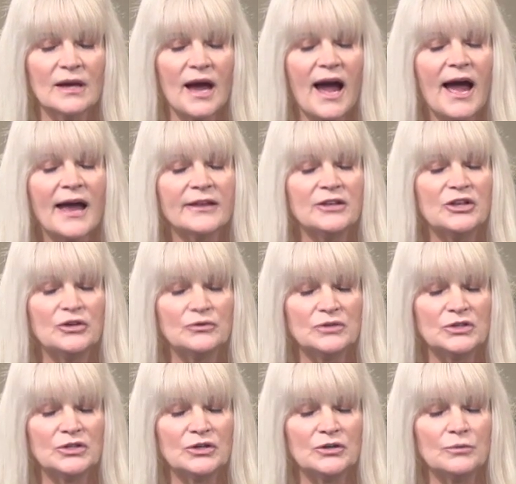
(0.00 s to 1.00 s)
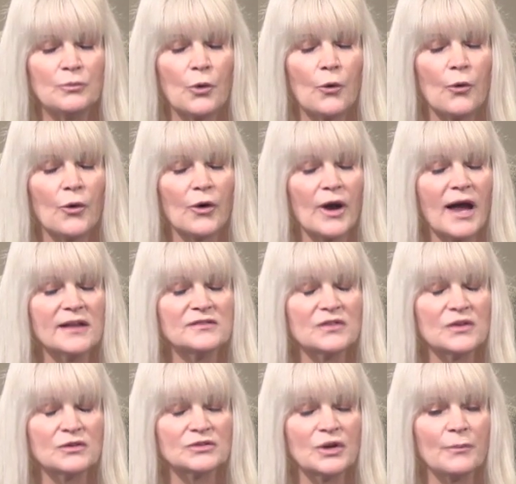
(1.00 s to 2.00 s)
on YouTube or on
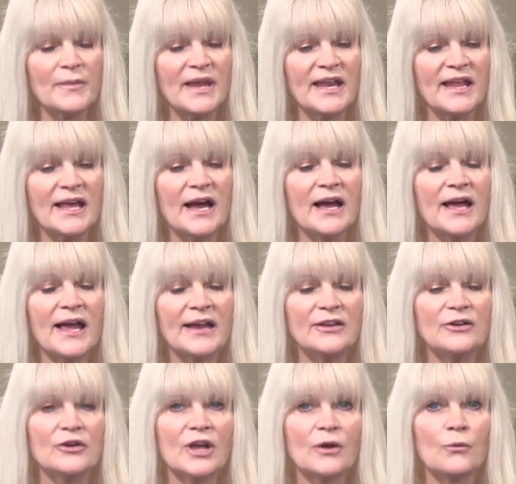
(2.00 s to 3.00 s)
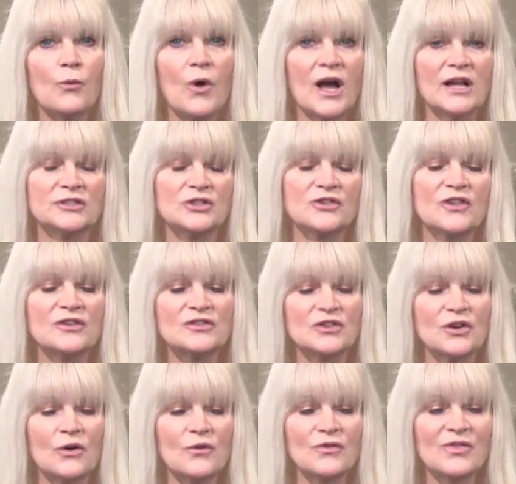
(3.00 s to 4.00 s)
social media, and you can watch the
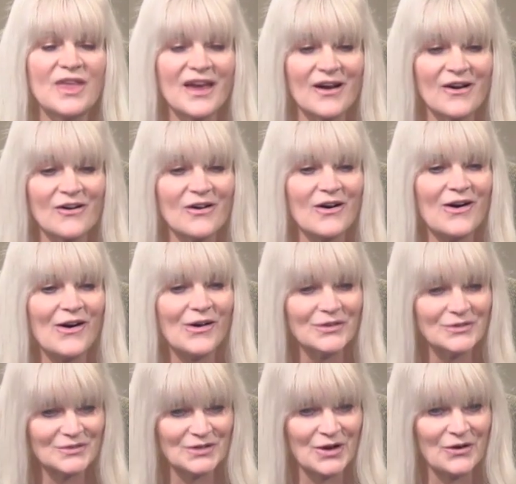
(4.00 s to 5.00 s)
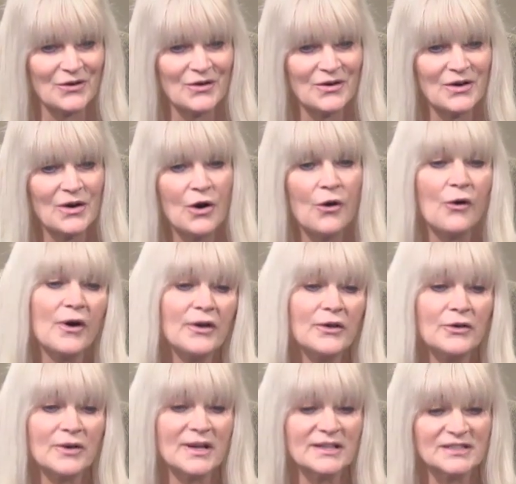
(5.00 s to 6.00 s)
show there also. Or
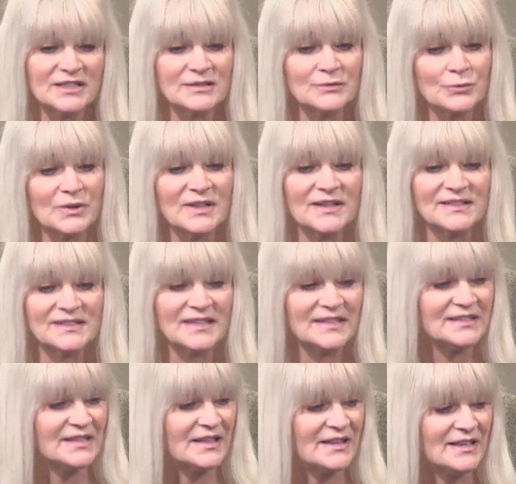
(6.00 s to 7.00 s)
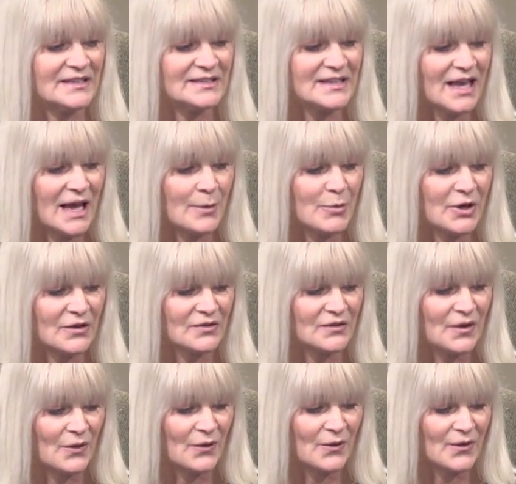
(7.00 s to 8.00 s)
you can just re-listen to this
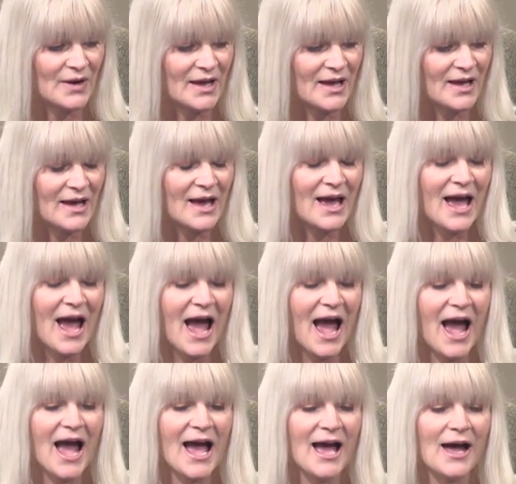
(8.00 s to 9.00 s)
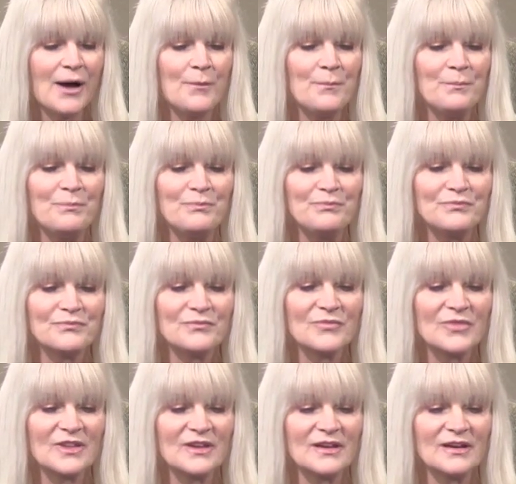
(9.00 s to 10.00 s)
episode. Um,
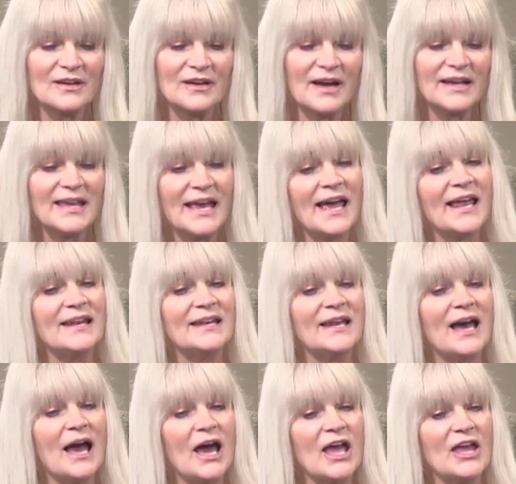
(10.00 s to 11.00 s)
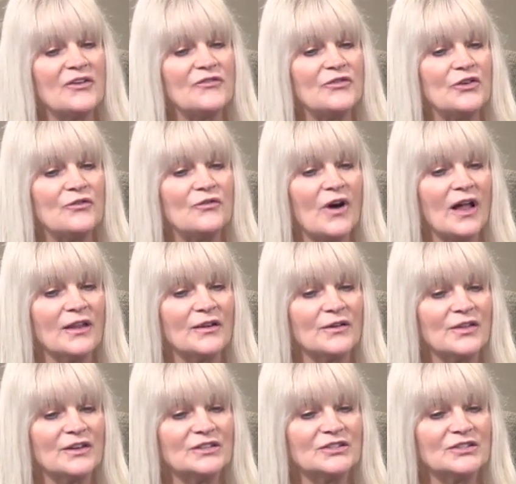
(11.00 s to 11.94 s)
again, if you follow the